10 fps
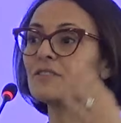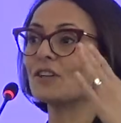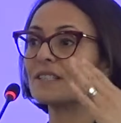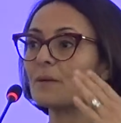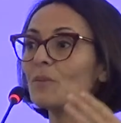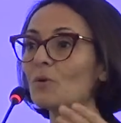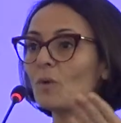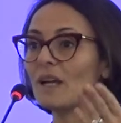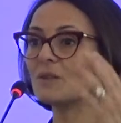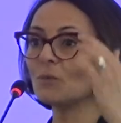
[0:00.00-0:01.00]
for example,
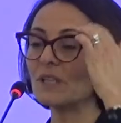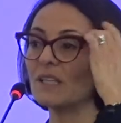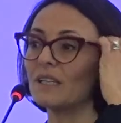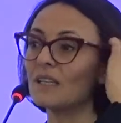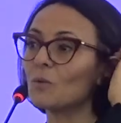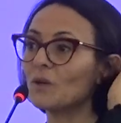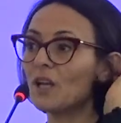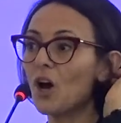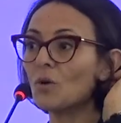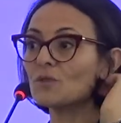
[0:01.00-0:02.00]
when we,
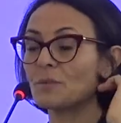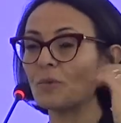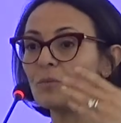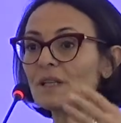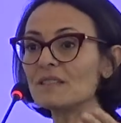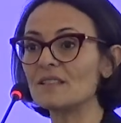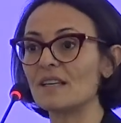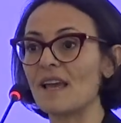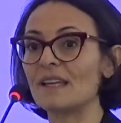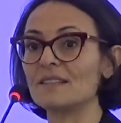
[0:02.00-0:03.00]
we load a
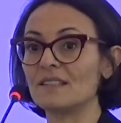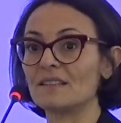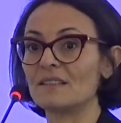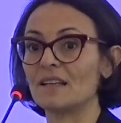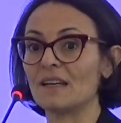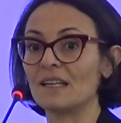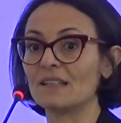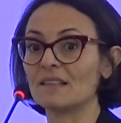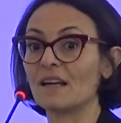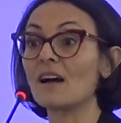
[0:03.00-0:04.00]
mobility aid in the,
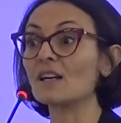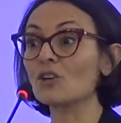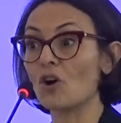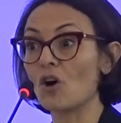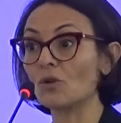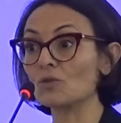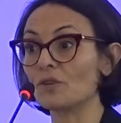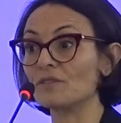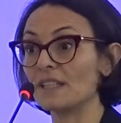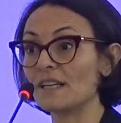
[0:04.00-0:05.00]
in the cargo hold
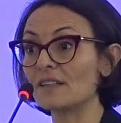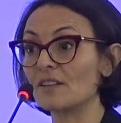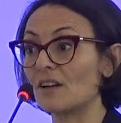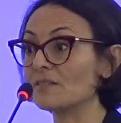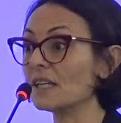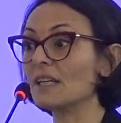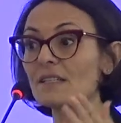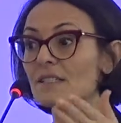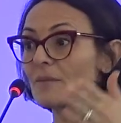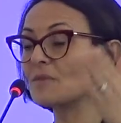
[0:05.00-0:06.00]
of the aircraft,
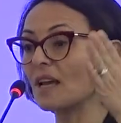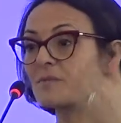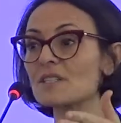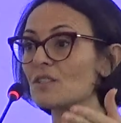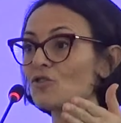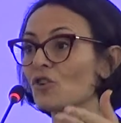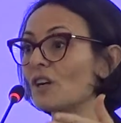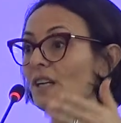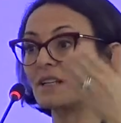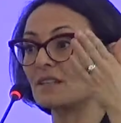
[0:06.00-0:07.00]
Sometimes the
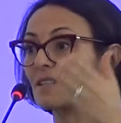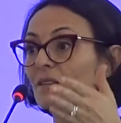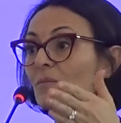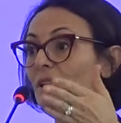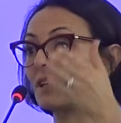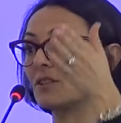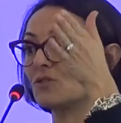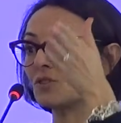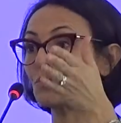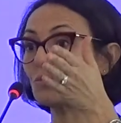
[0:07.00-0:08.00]
door is simply
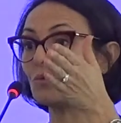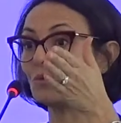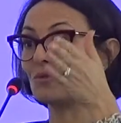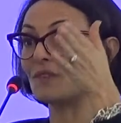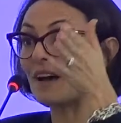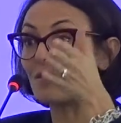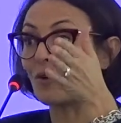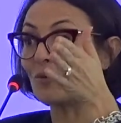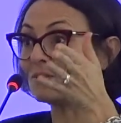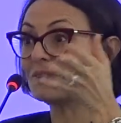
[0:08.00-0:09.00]
too
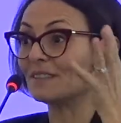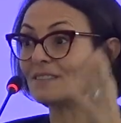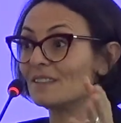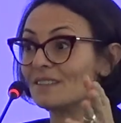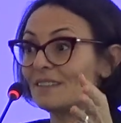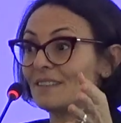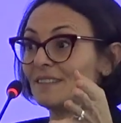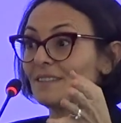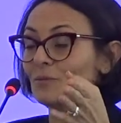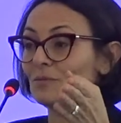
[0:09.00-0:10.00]
narrow. The, the,
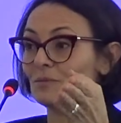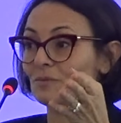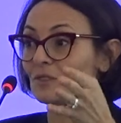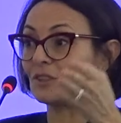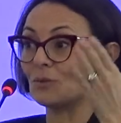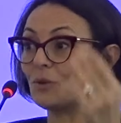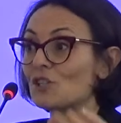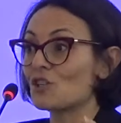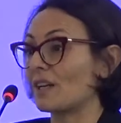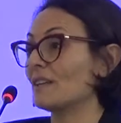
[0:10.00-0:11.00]
the, the, the
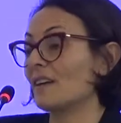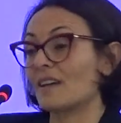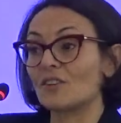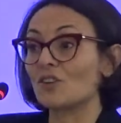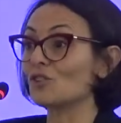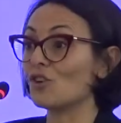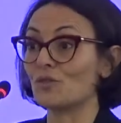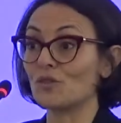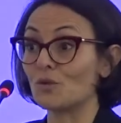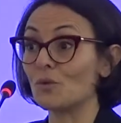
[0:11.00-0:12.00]
wheelchair cannot go
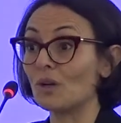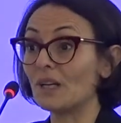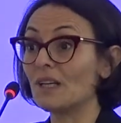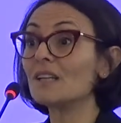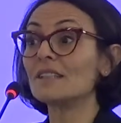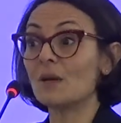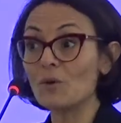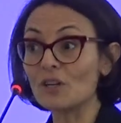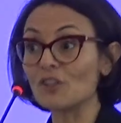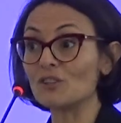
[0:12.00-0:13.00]
through. They
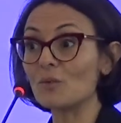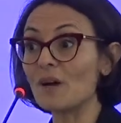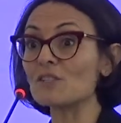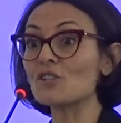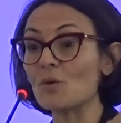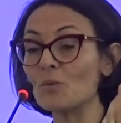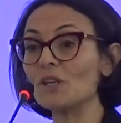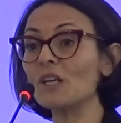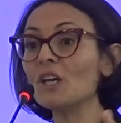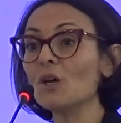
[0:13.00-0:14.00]
were not aware, so
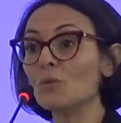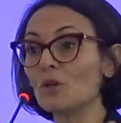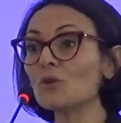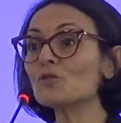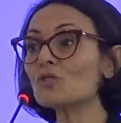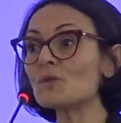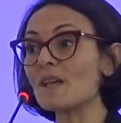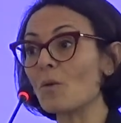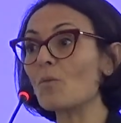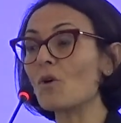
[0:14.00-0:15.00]
we, we could do
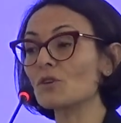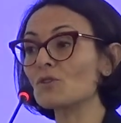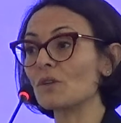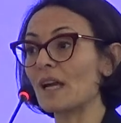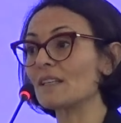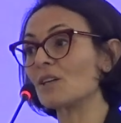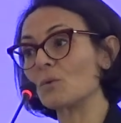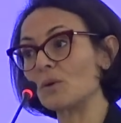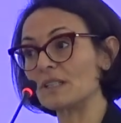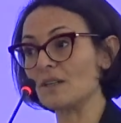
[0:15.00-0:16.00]
some work together
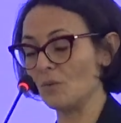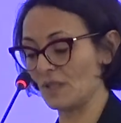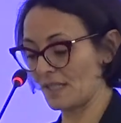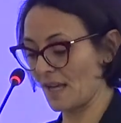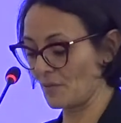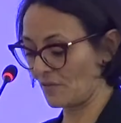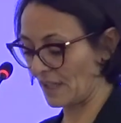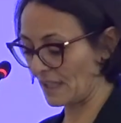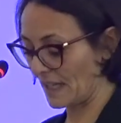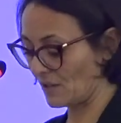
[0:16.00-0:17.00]
with, the, uh, with some
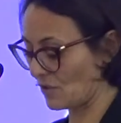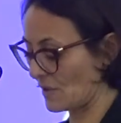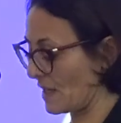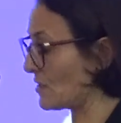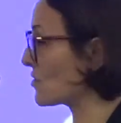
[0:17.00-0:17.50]
regulators and